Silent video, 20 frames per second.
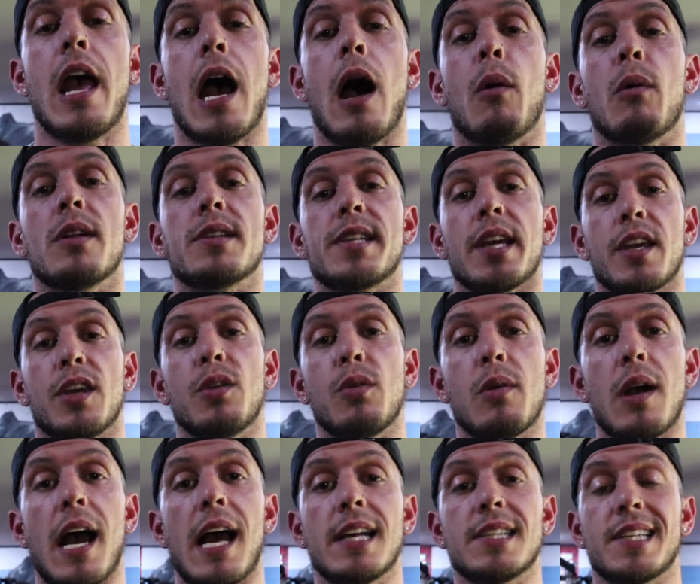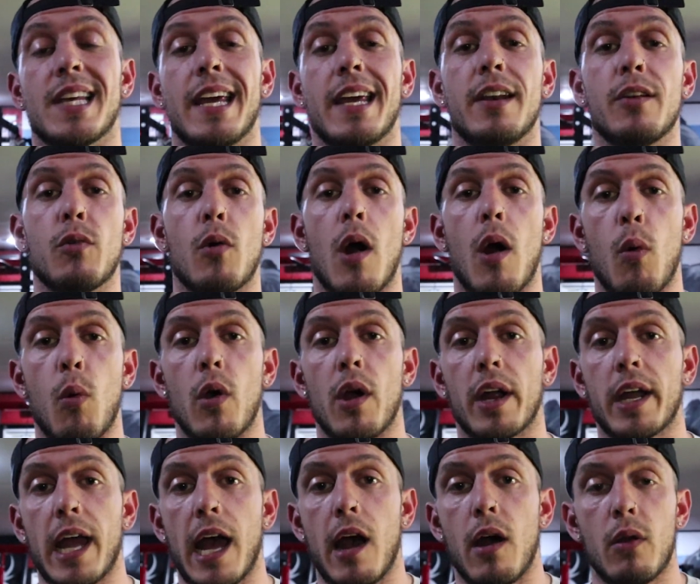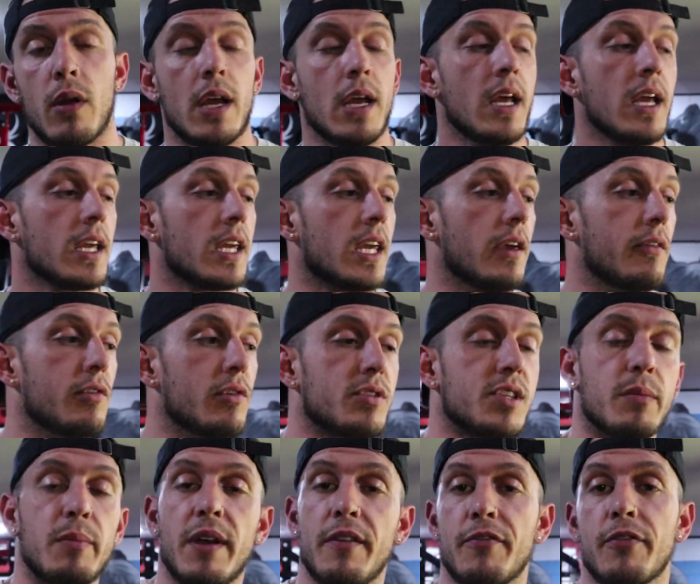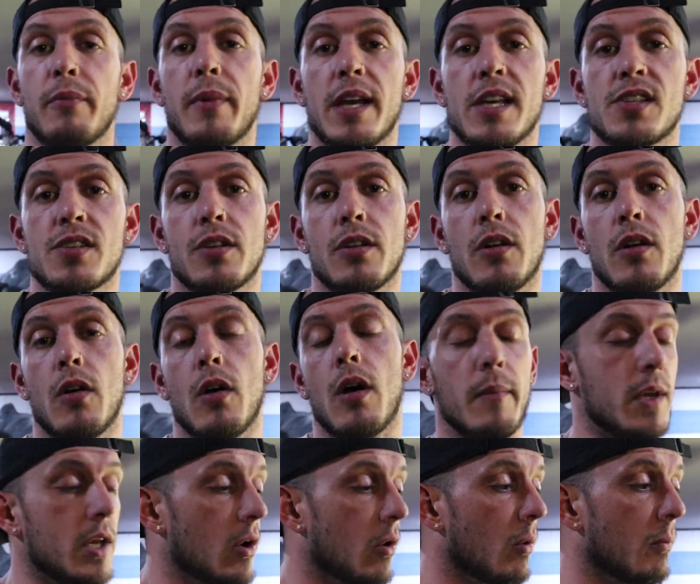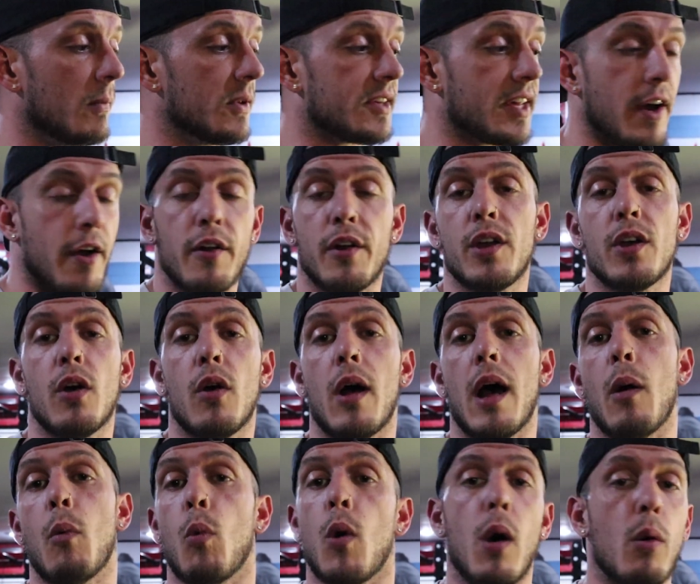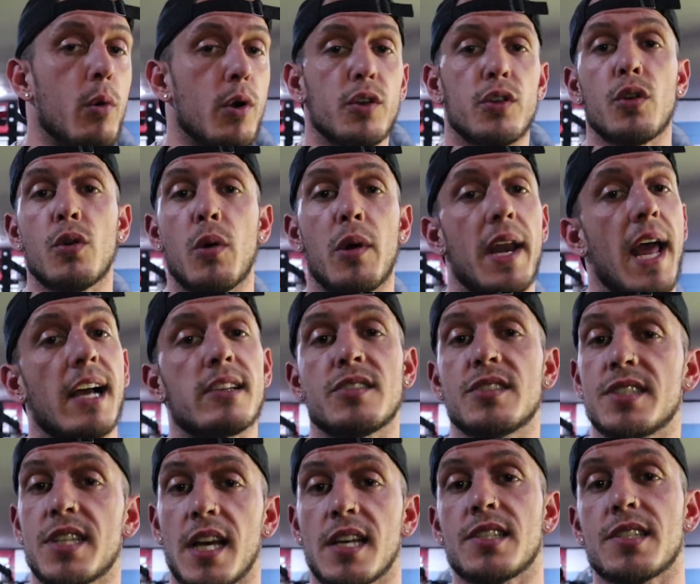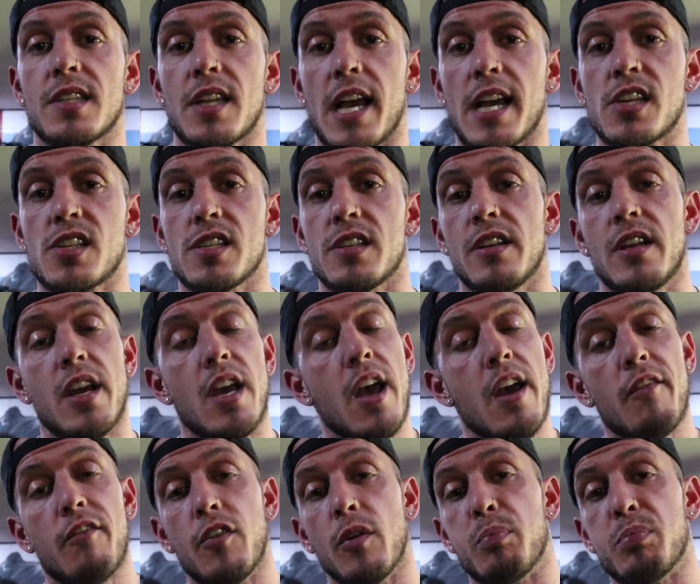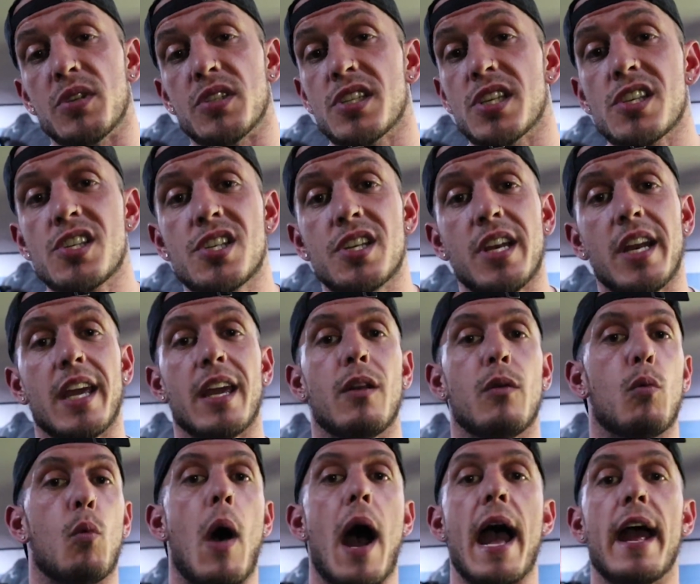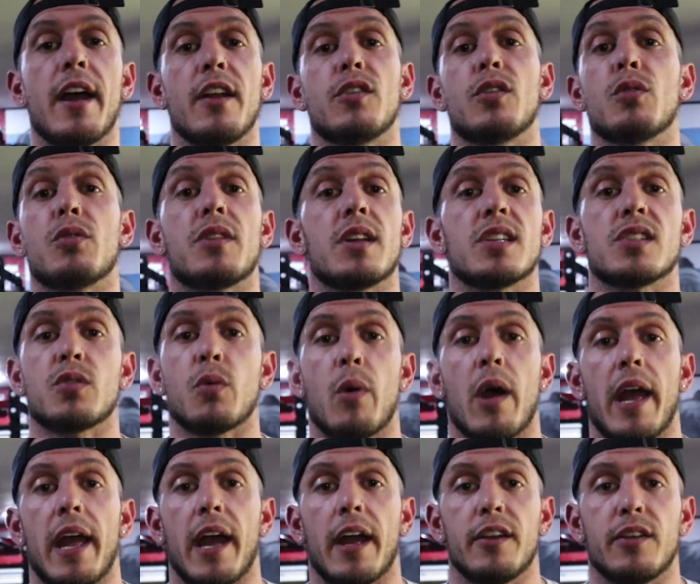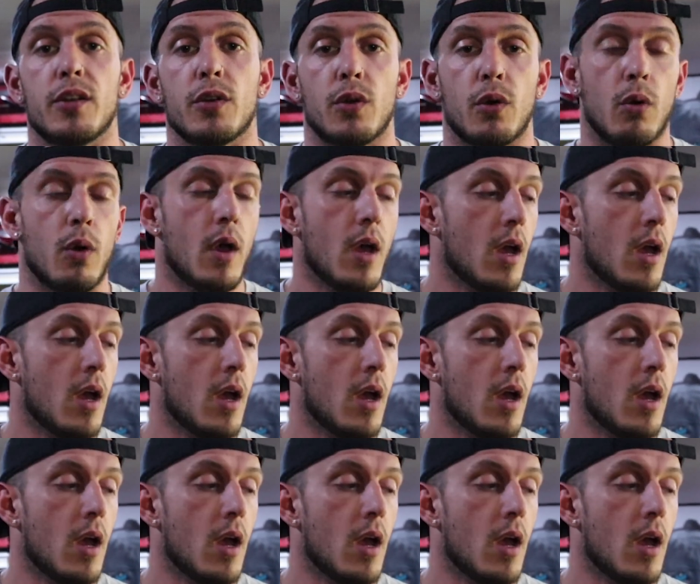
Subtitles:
I wanna take you guys into our workout, give you some informational, material on what we're doing, exercise selection, foot positioning, and why I do things the way I do.